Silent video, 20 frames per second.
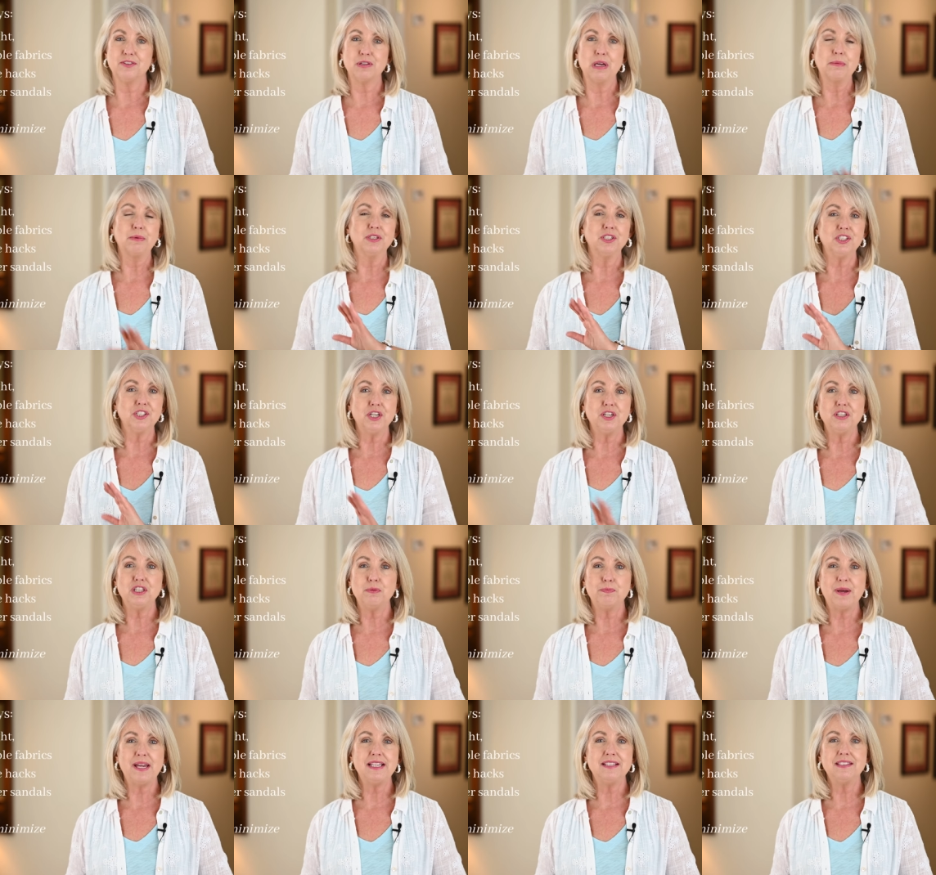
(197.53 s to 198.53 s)
So I'm going to show you the
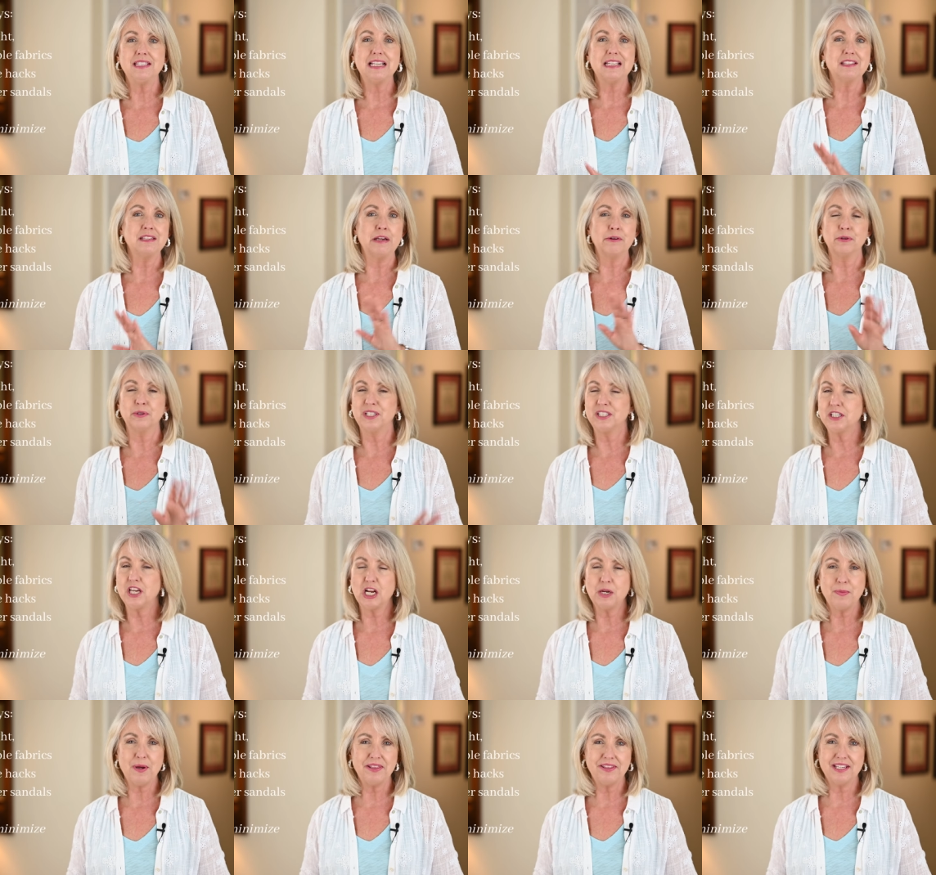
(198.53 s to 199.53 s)
basics, not really
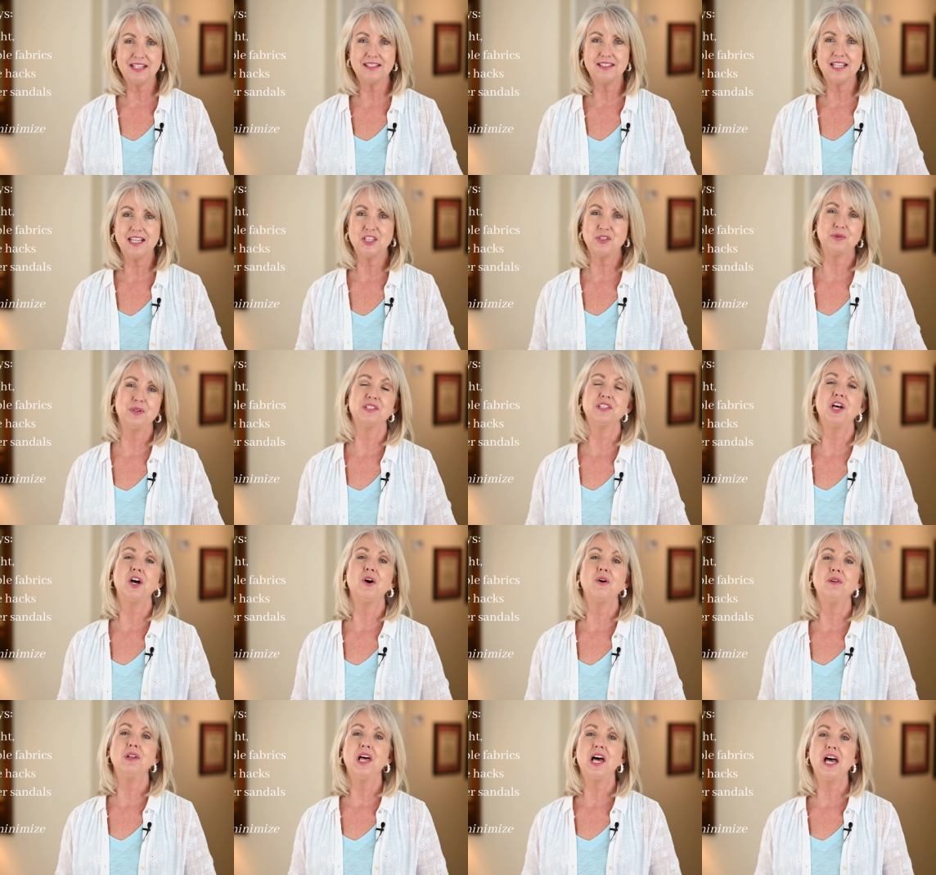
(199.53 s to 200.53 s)
talk about the accessories a
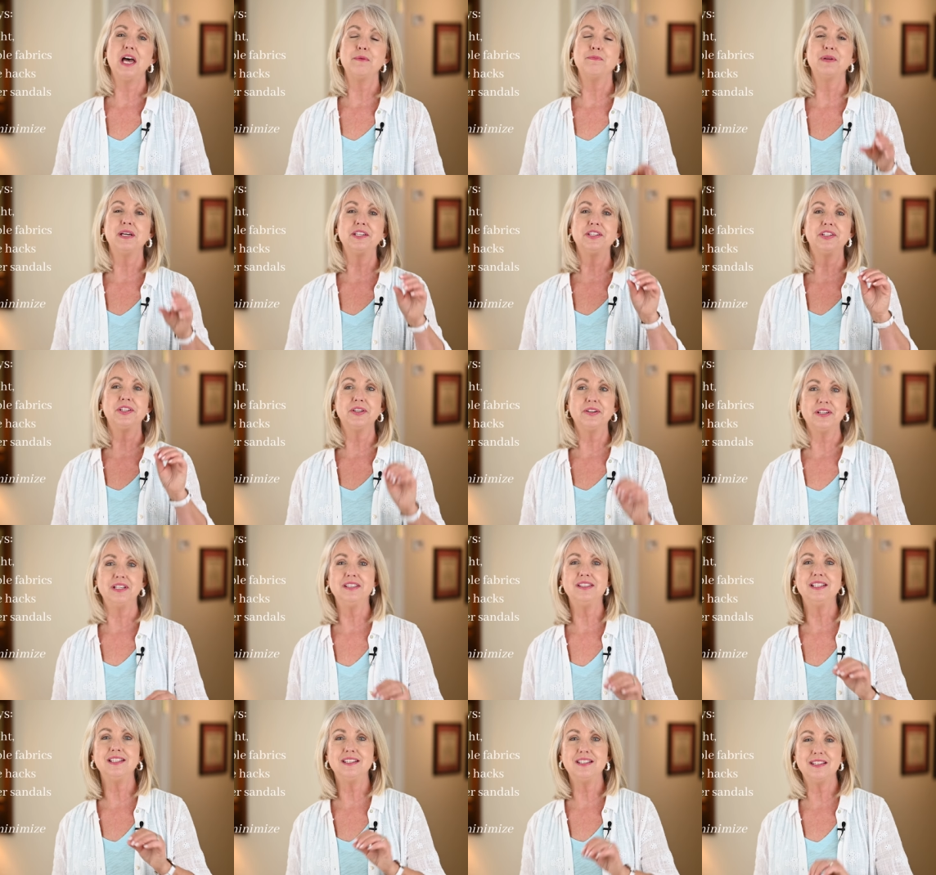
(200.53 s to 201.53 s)
whole lot, but
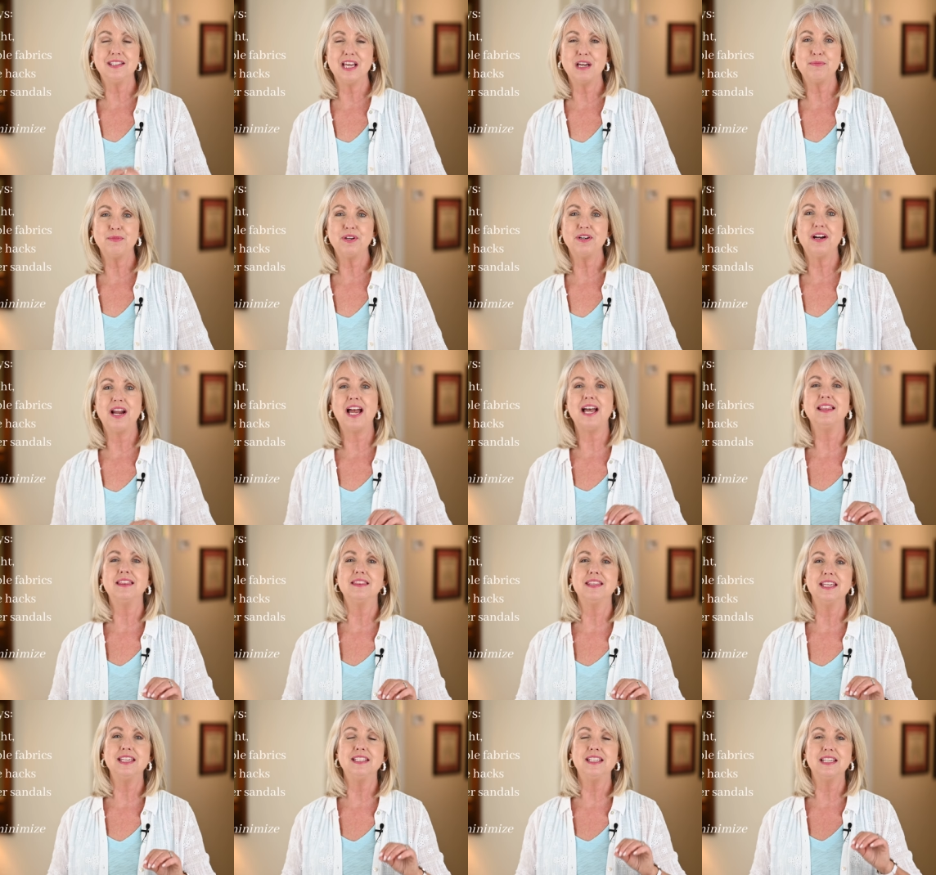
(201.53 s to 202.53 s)
during the summer, I
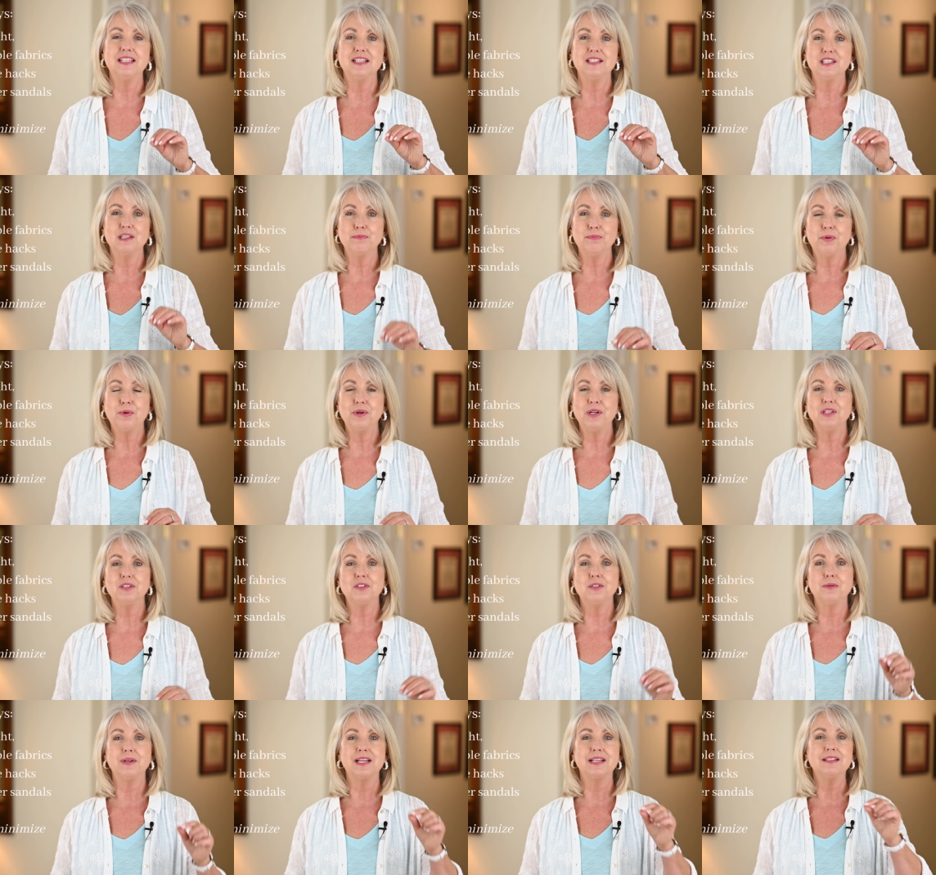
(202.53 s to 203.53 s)
think it is important
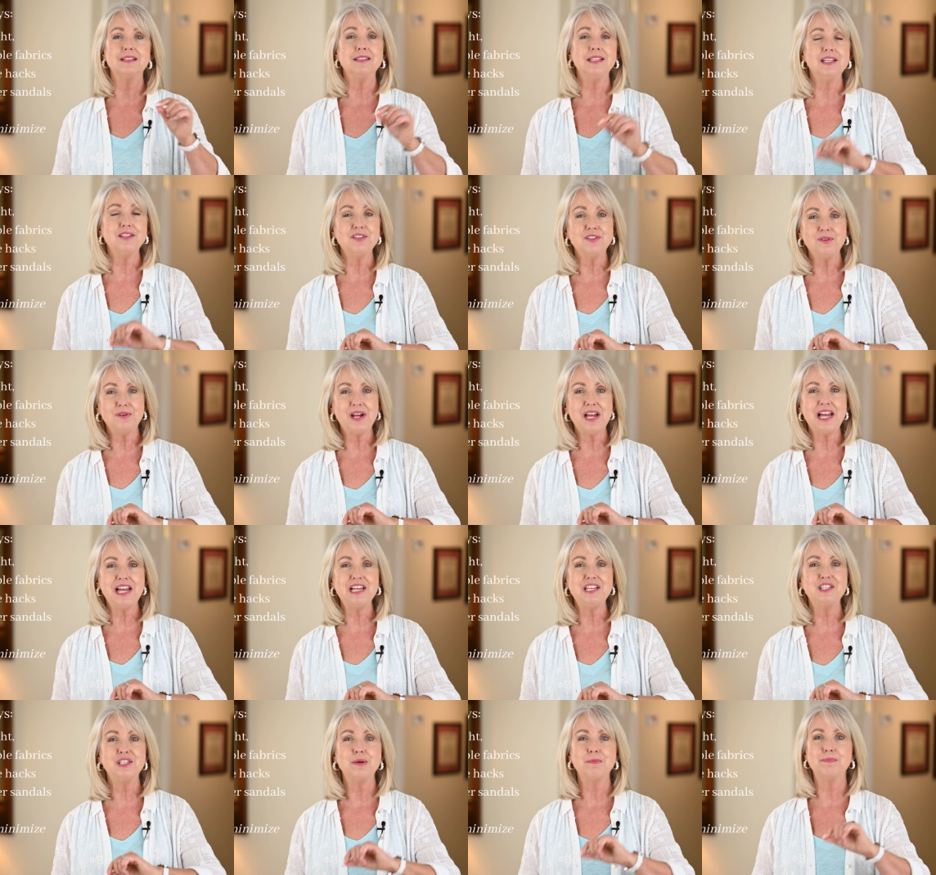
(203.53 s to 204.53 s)
to
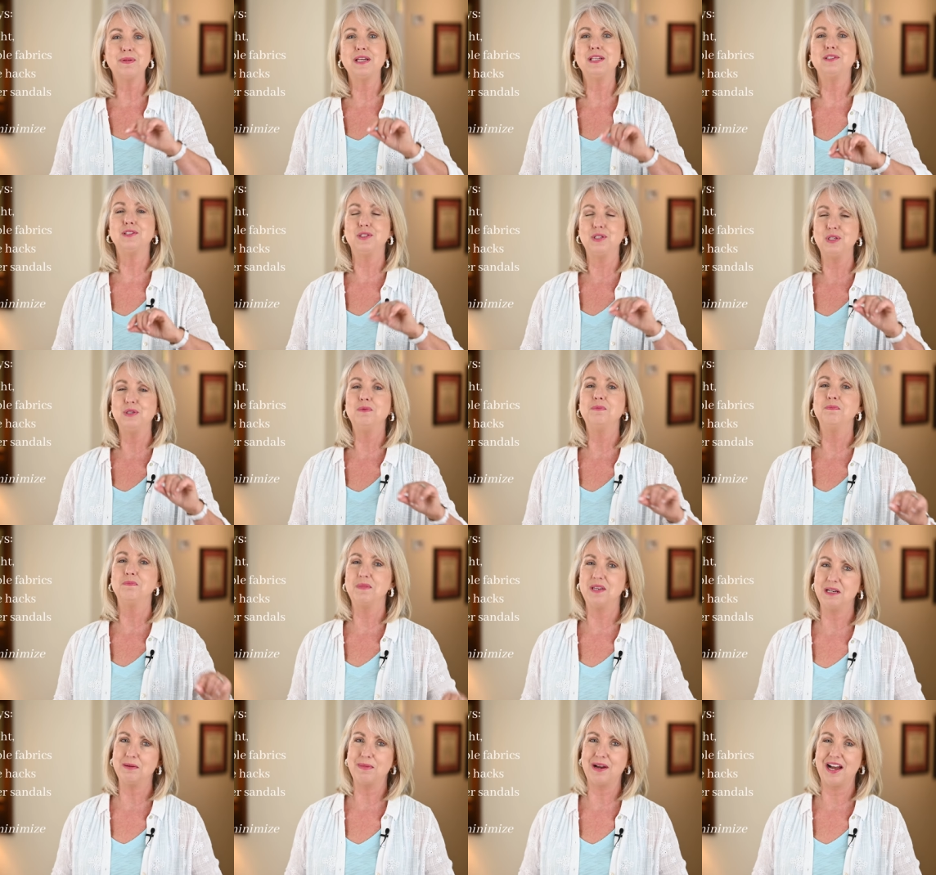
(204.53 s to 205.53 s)
accessorize, but to
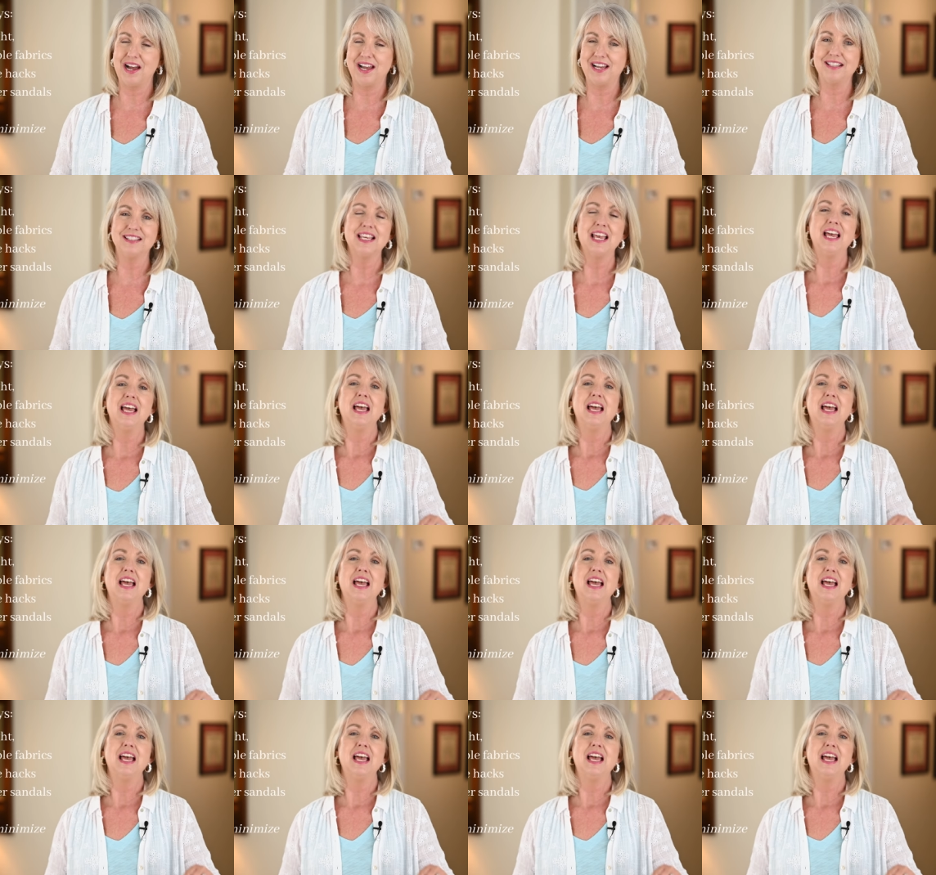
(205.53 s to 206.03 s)
minimize.